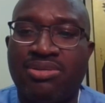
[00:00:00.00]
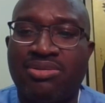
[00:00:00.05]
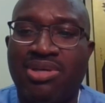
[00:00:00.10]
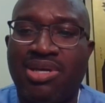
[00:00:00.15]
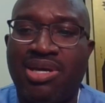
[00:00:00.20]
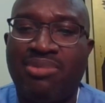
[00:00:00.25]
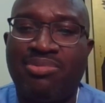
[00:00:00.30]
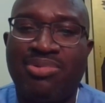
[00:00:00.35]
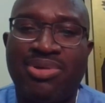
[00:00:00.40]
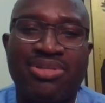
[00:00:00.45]

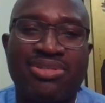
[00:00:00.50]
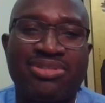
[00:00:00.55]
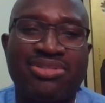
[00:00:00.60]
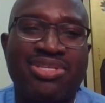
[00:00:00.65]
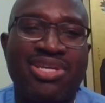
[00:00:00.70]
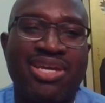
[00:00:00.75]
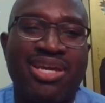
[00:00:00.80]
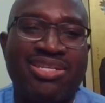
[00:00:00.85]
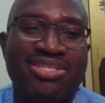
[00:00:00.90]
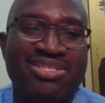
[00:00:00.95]
I'm one of those
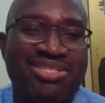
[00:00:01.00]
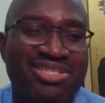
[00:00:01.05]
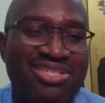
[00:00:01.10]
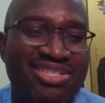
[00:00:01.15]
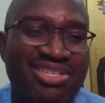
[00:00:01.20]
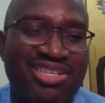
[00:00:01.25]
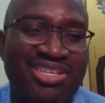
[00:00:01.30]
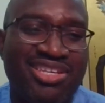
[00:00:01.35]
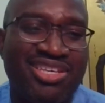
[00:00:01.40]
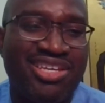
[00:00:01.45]
guys,
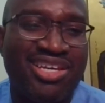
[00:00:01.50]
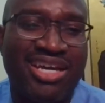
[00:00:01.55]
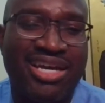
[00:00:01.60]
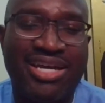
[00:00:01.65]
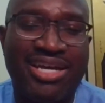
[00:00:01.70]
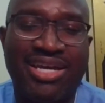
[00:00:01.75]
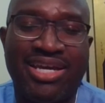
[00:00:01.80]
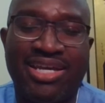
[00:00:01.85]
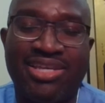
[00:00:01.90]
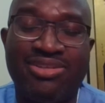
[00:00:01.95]

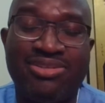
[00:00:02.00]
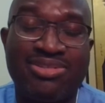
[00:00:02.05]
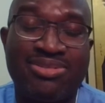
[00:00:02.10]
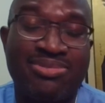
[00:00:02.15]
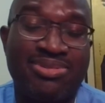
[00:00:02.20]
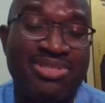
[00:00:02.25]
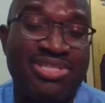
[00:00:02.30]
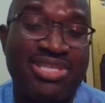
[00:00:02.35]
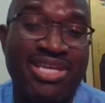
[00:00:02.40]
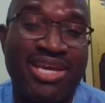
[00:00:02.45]
I use it
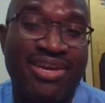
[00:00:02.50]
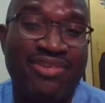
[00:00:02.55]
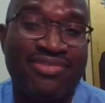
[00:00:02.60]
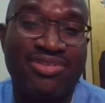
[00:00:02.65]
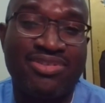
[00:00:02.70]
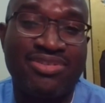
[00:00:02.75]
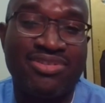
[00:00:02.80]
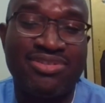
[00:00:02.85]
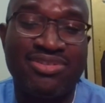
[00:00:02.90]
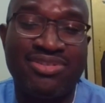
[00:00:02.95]
because I have
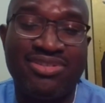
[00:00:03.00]
to.